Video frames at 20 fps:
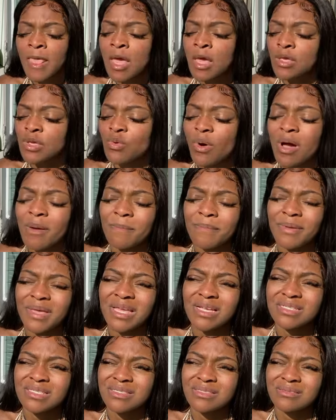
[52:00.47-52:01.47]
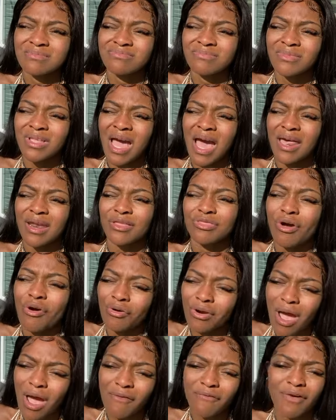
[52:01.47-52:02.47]
You won't be kind of
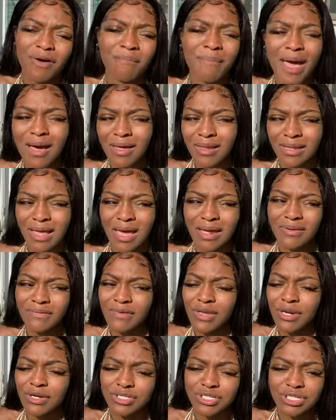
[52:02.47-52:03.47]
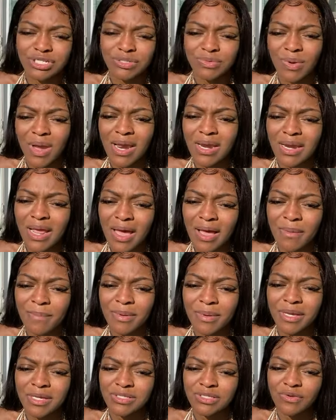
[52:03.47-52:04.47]
thrown off about a lot of energies right now
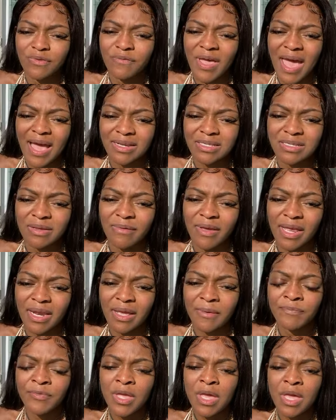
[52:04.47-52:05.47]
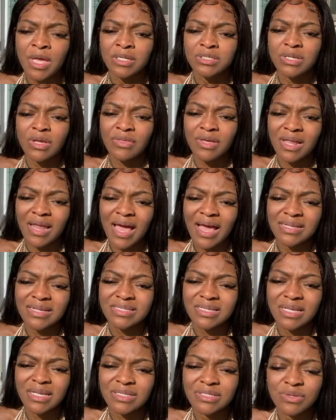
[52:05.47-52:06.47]
because you've activated. So the class
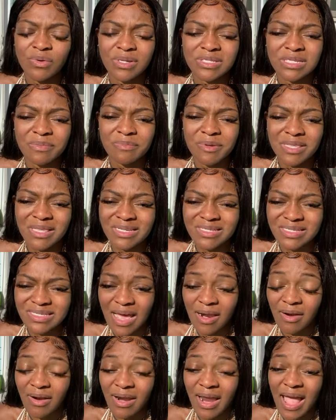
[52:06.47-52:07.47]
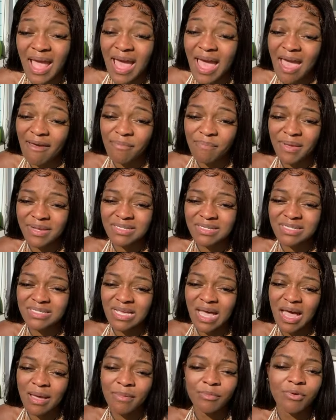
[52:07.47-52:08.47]
is going to be this Saturday. I haven't picked a
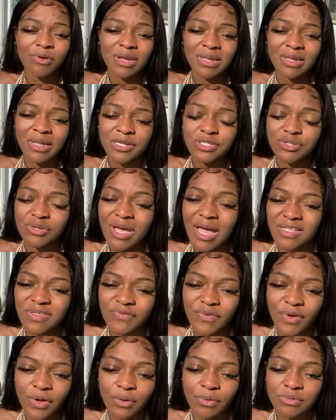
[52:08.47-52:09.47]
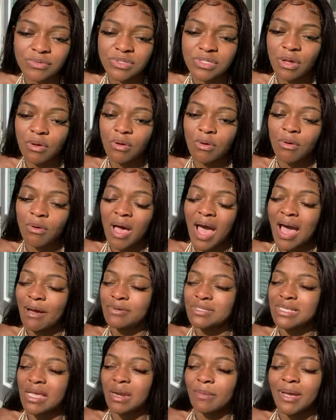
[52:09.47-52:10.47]
time. I'm going to let you guys vote. So I
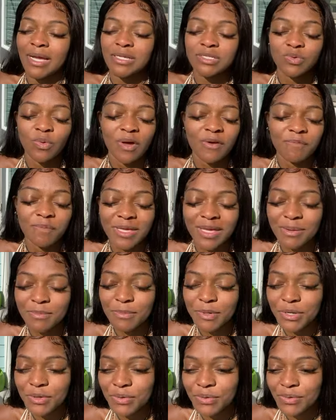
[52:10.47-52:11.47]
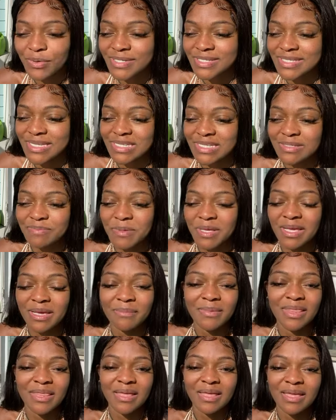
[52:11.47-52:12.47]
was thinking about 12 p.m. noon or 6
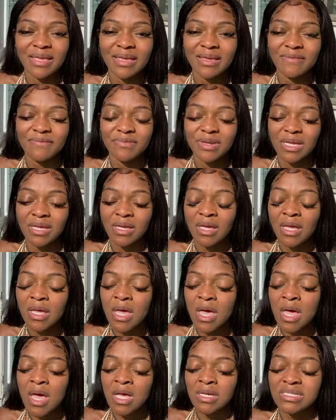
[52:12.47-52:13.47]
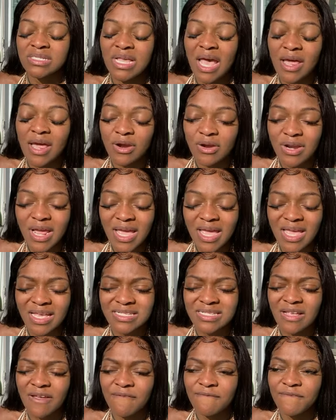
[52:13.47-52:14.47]
p.m. in the evening. Saturday
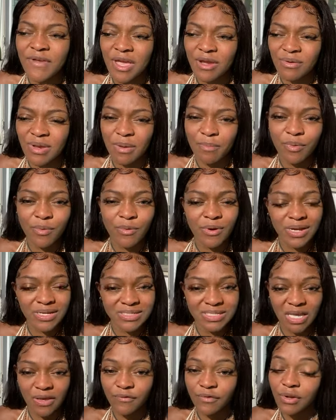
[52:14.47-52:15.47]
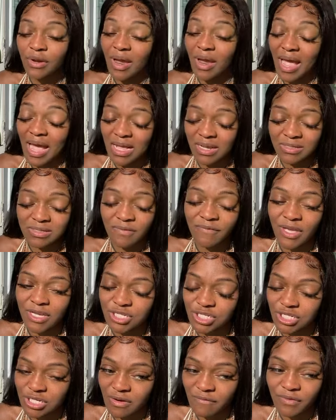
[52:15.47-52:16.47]
is a very important day for your
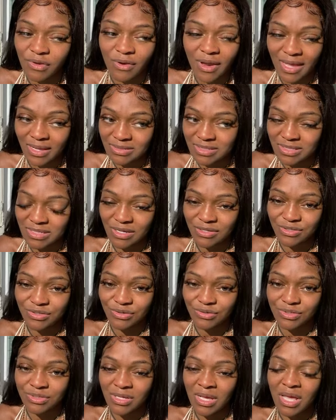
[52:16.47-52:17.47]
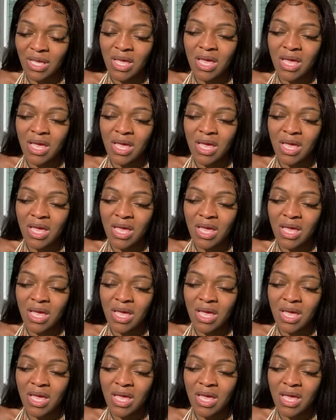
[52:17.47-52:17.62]
activation of your ancestors.